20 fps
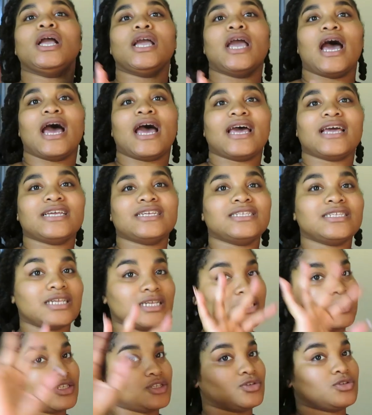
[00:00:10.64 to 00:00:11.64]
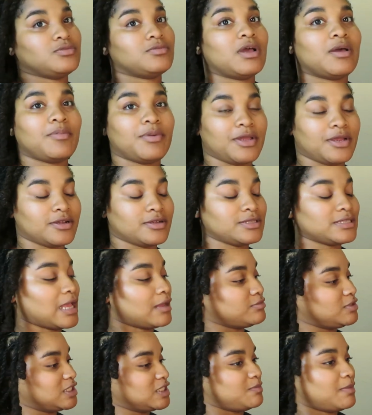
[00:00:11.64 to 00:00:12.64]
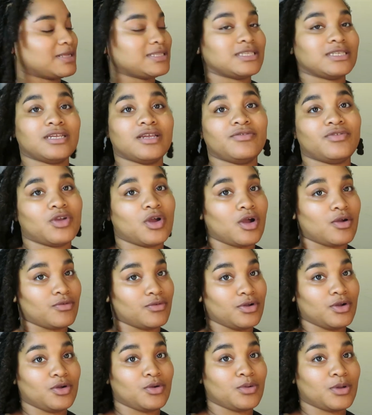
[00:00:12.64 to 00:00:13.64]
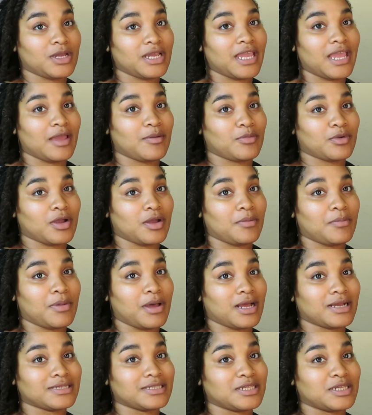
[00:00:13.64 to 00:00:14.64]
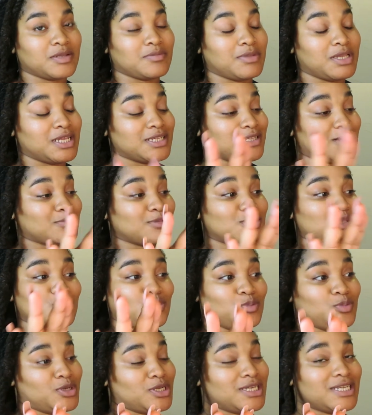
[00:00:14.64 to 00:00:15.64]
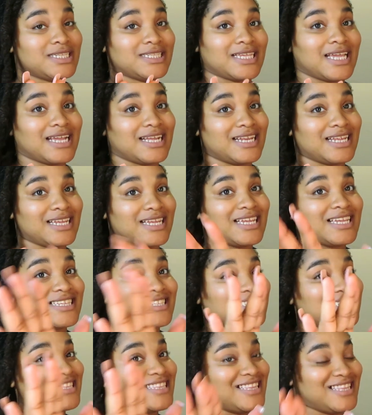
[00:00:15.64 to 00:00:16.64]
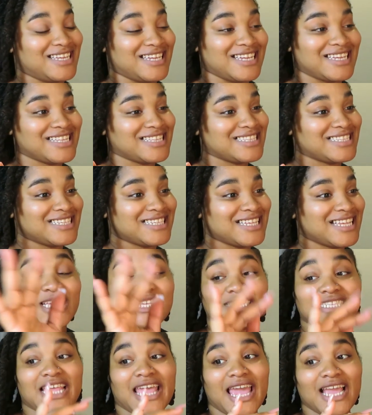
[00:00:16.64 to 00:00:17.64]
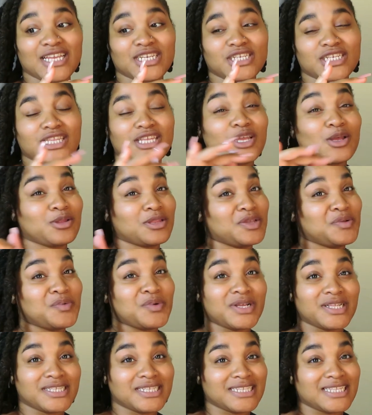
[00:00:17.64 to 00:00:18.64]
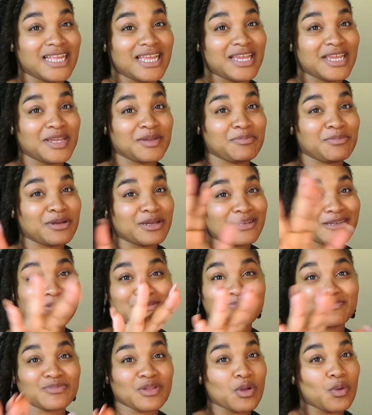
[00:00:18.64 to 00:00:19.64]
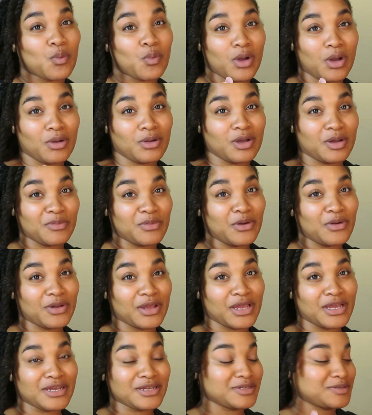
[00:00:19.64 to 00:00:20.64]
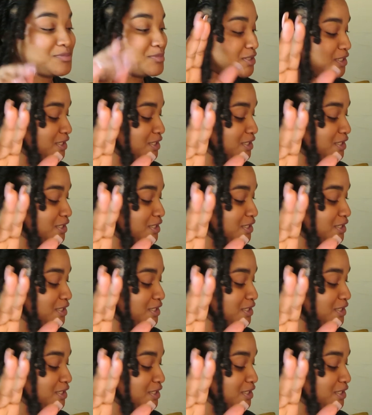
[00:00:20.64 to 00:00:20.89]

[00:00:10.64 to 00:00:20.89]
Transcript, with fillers: Guys, excuse my appearance. I'm just about to give y'all a real quick camera unboxing because I'm super excited. It's lit. It's actually only Wednesday, but welcome, okay?